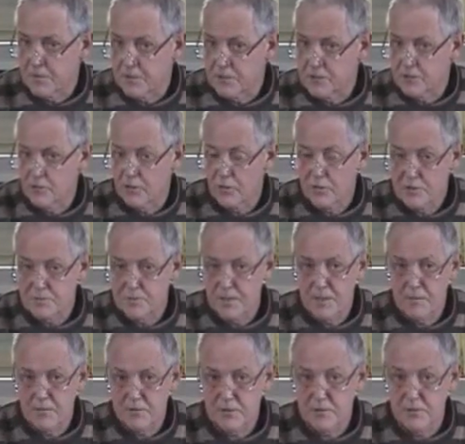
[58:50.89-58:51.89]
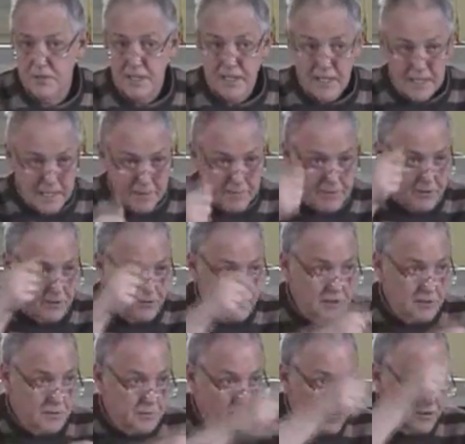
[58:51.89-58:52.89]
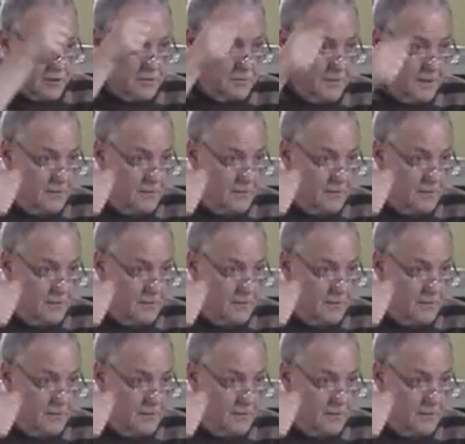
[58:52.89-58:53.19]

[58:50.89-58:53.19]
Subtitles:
But it should always be able to. I mean, Eugene's point